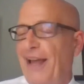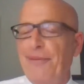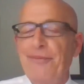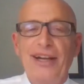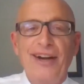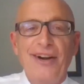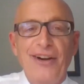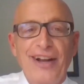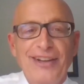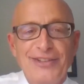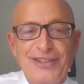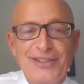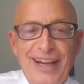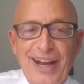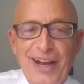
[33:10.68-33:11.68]
I mean, our
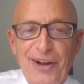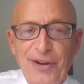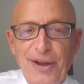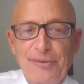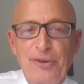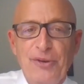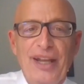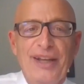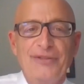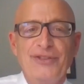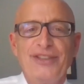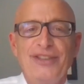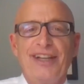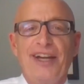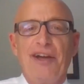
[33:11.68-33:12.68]
house now, I mean, we have
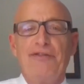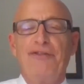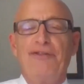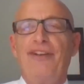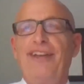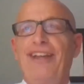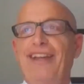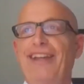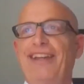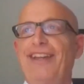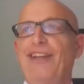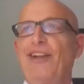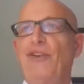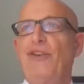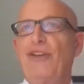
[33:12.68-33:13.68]
stuff,
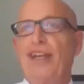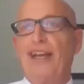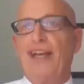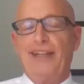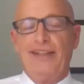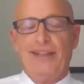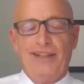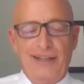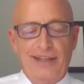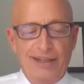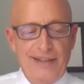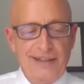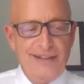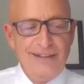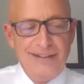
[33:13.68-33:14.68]
you got
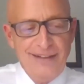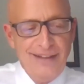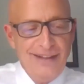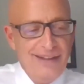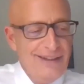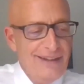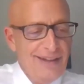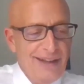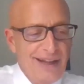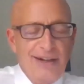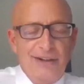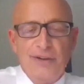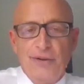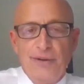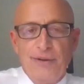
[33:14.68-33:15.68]
like,
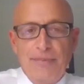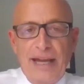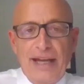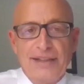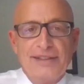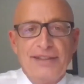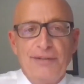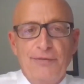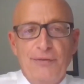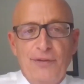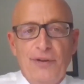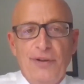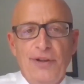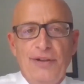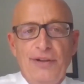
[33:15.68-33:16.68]
I don't know, a basket
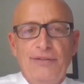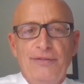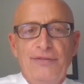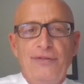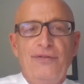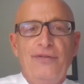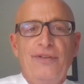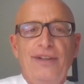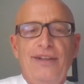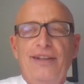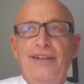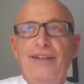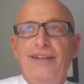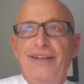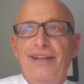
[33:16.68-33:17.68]
full of
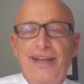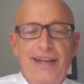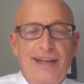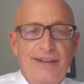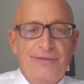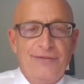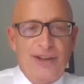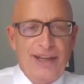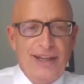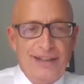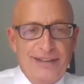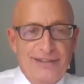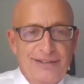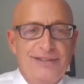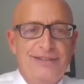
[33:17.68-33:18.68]

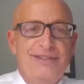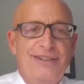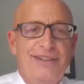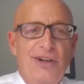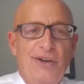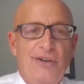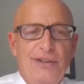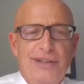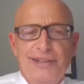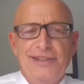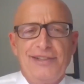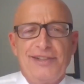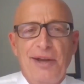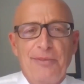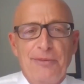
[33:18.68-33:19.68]
Afghans, and it's
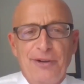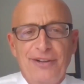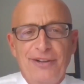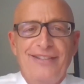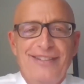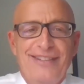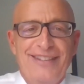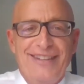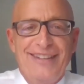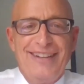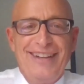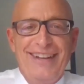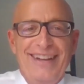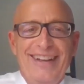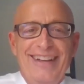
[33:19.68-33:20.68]
summer.
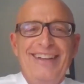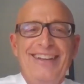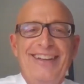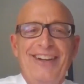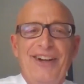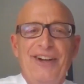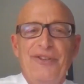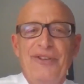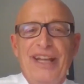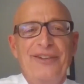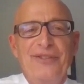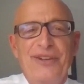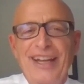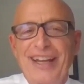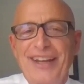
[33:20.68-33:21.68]
We
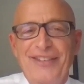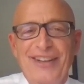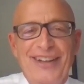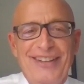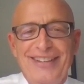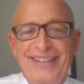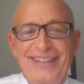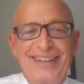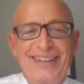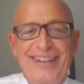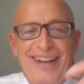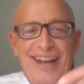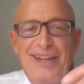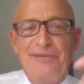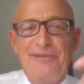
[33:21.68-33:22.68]
have that.
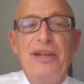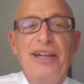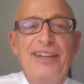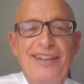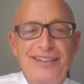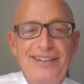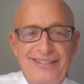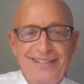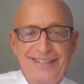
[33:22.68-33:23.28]
I admit it.